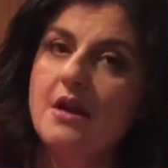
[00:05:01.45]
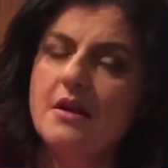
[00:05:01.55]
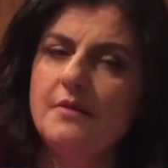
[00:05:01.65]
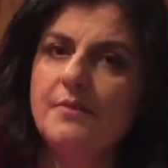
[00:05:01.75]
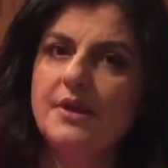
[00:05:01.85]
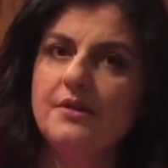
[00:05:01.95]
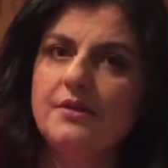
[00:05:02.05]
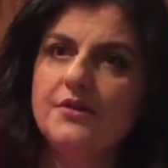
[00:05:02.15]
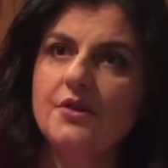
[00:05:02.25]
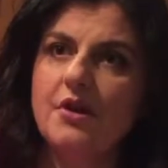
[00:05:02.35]
And
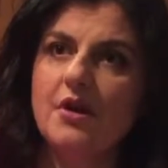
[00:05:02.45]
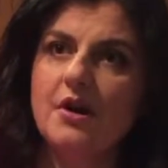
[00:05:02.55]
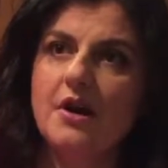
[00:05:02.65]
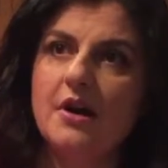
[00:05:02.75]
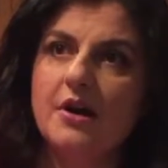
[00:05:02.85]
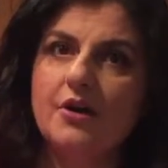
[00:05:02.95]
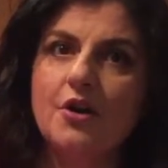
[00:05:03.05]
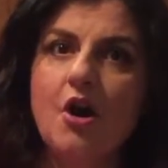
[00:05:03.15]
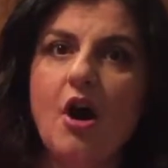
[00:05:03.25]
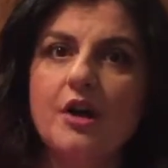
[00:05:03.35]
bitters are a
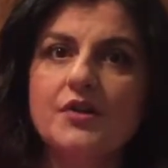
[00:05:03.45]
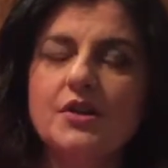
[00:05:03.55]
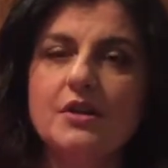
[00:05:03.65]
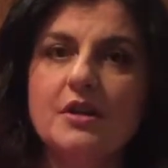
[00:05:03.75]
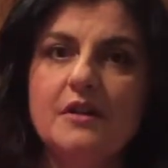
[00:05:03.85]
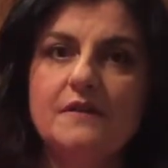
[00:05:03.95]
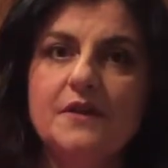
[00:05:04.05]
concoction of